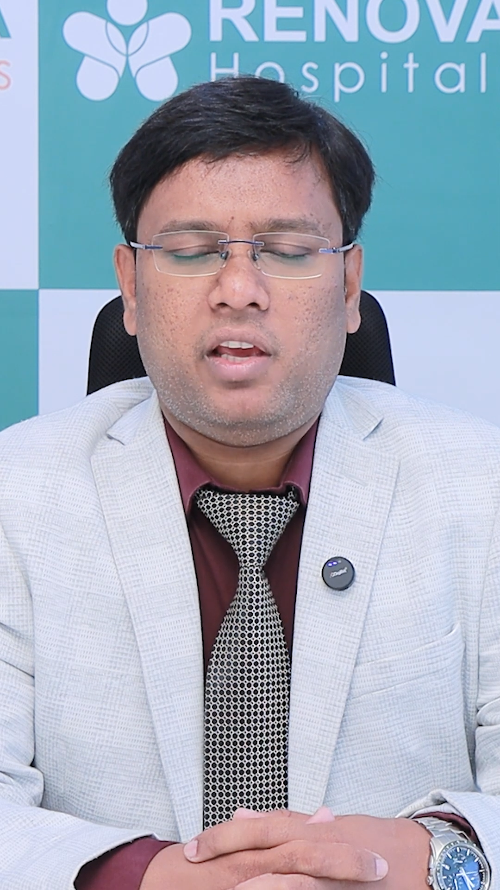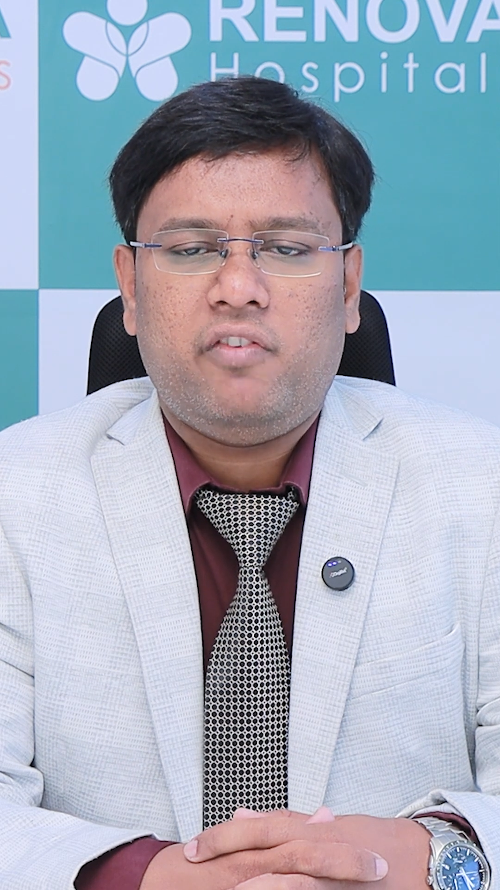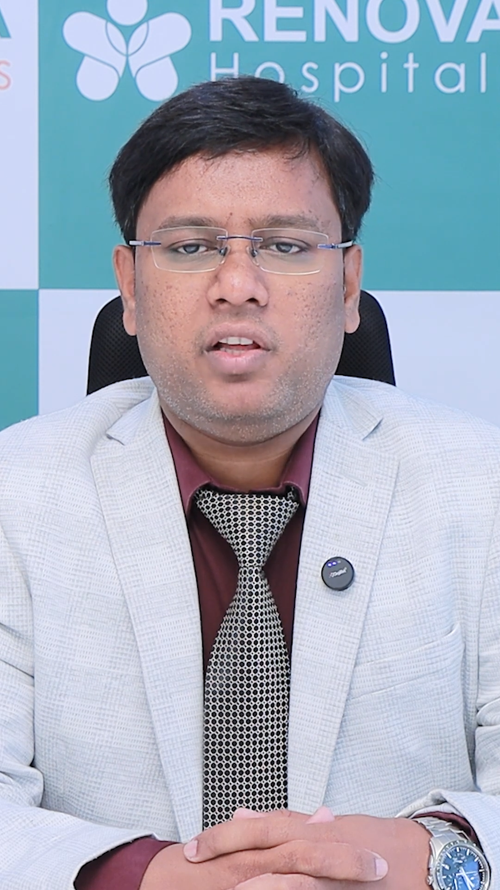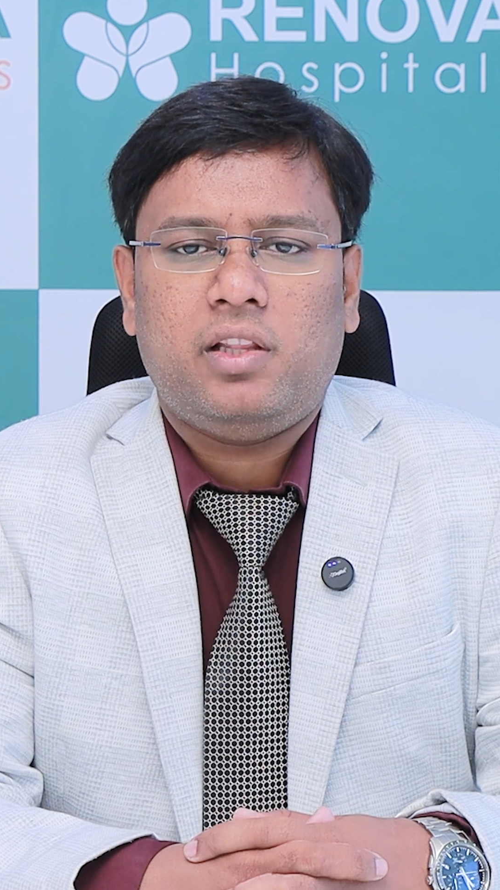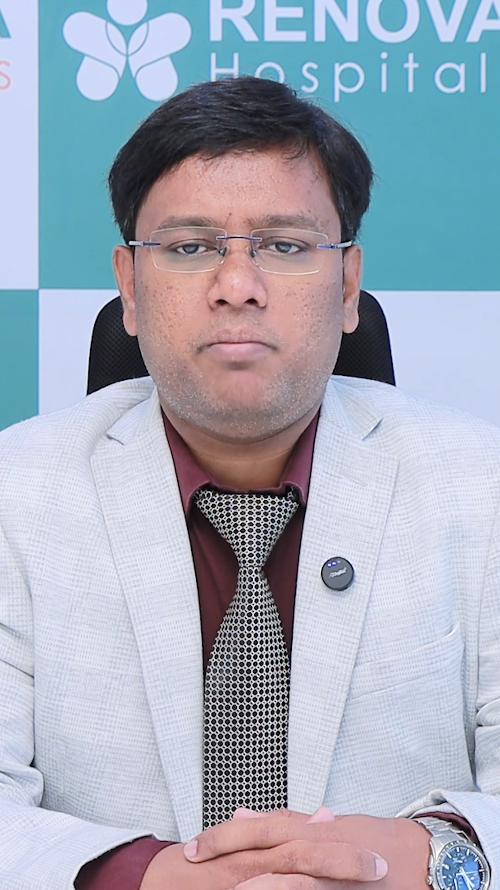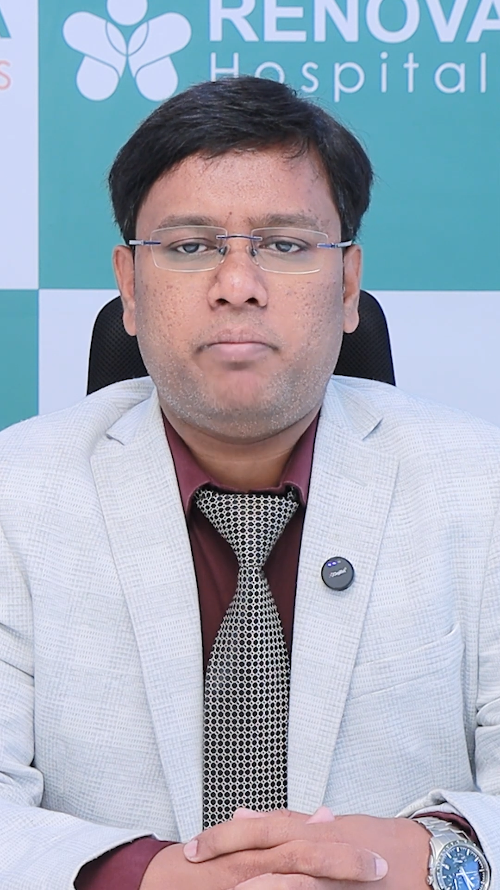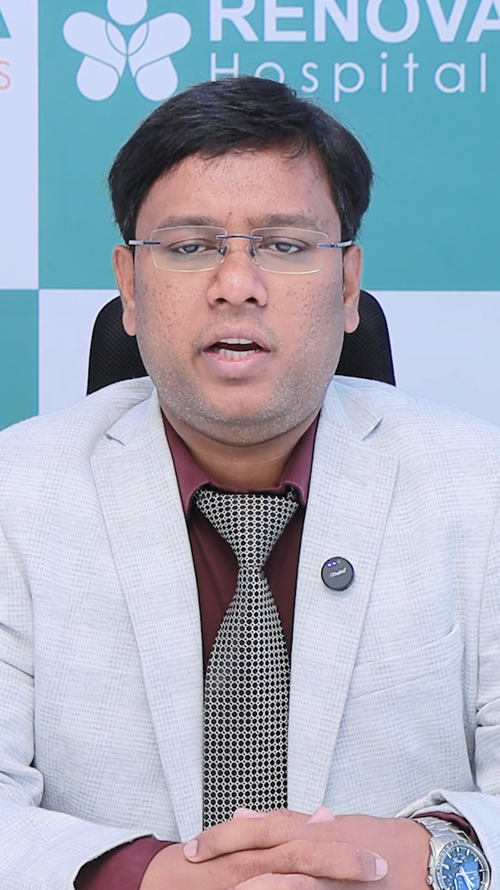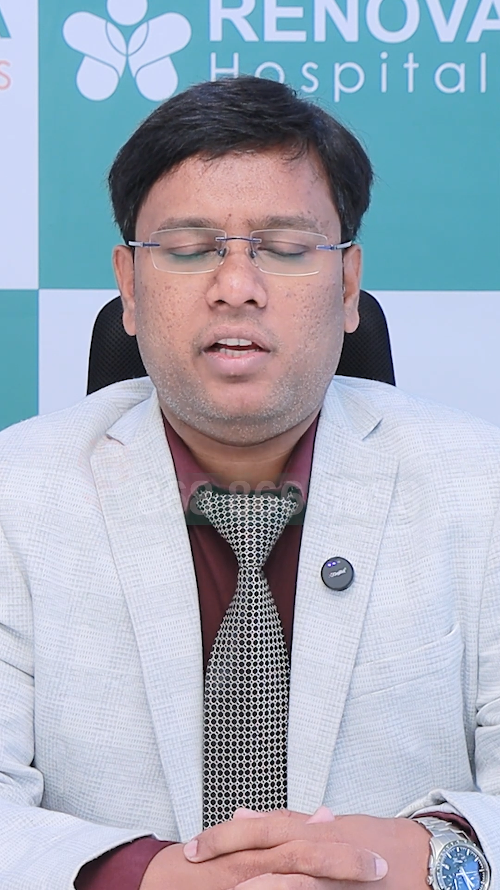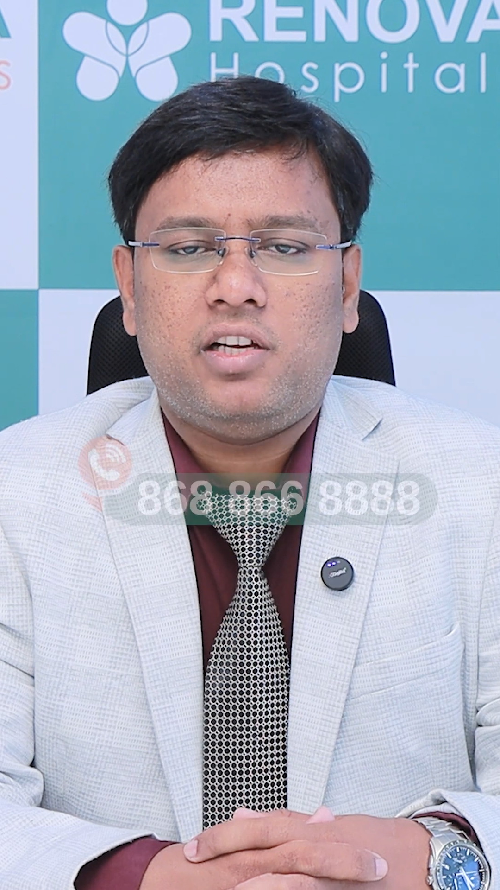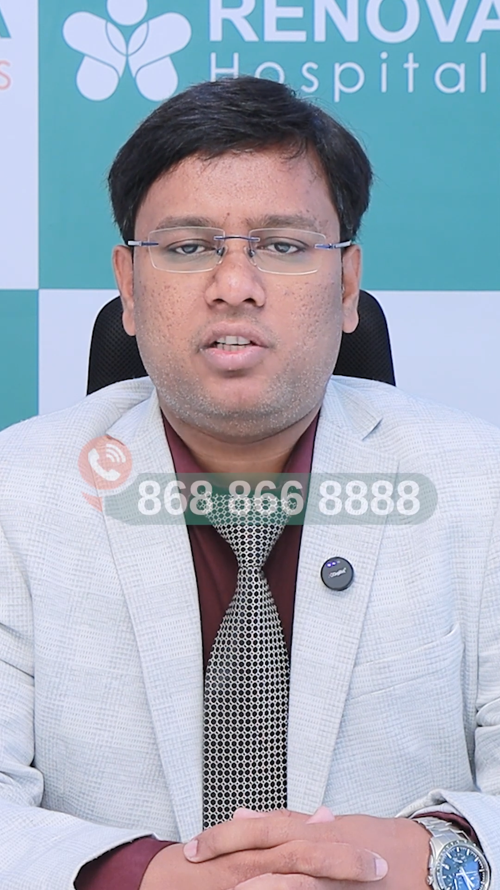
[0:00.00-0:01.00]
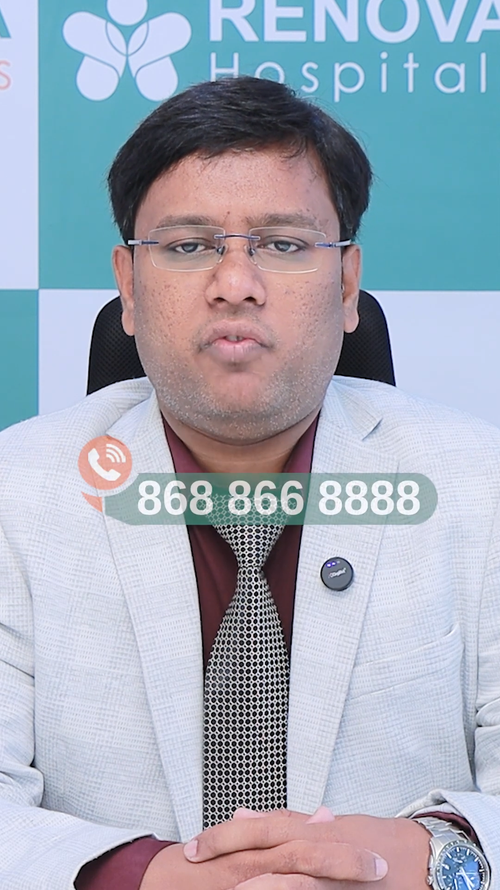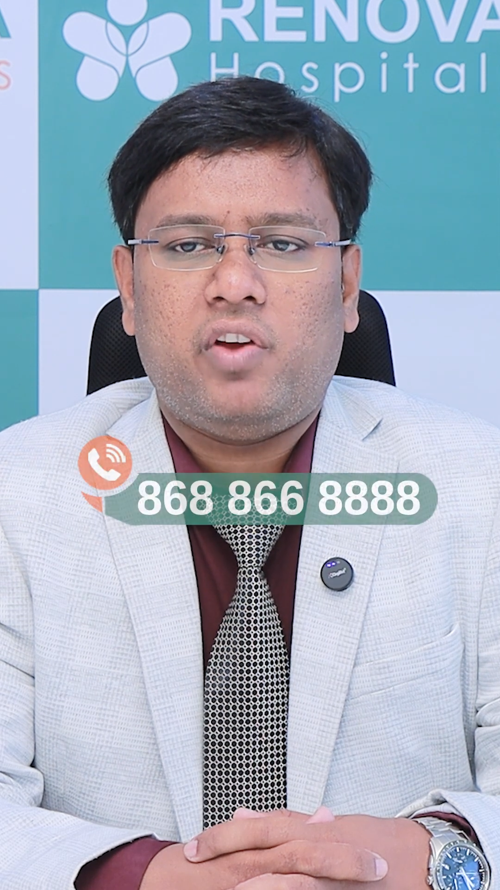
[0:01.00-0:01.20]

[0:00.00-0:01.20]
giving them medication.